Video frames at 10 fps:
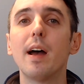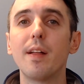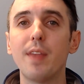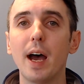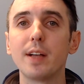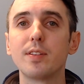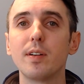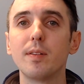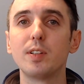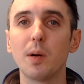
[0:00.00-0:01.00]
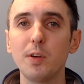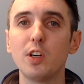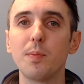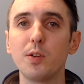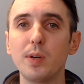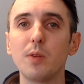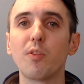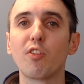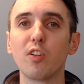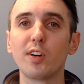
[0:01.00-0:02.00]
that WWE
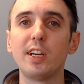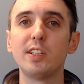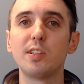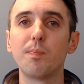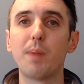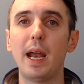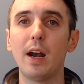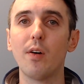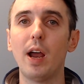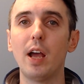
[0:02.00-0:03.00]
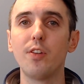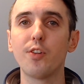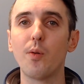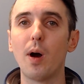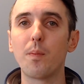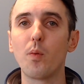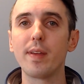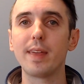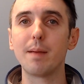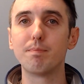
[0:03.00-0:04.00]
was looking to pair Enzo up
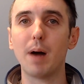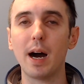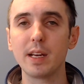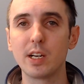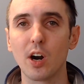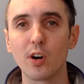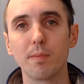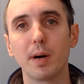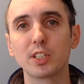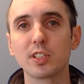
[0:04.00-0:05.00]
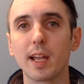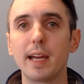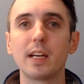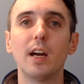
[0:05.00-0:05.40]
with a bodyguard, much like